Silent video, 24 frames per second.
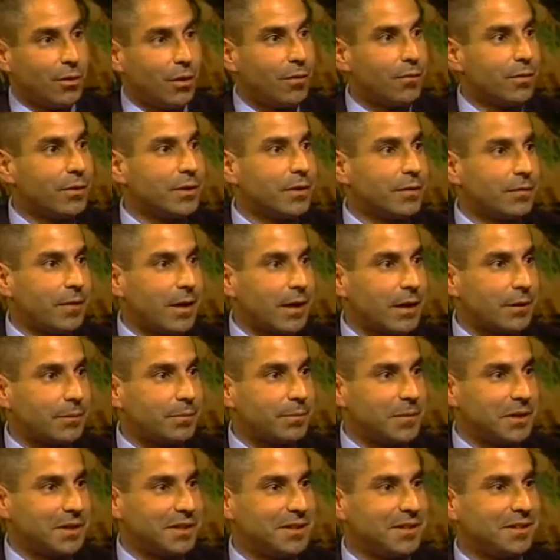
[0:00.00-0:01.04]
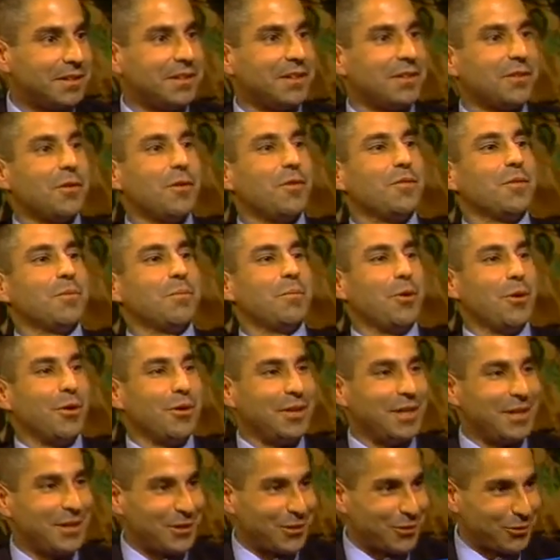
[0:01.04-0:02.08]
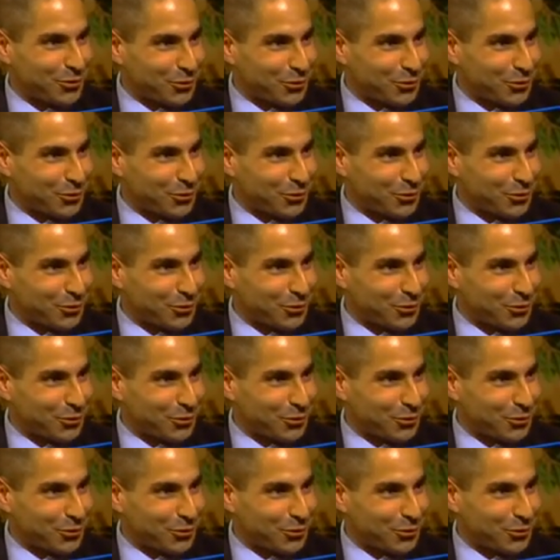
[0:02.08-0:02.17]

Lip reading: overdevelopment, then overburdening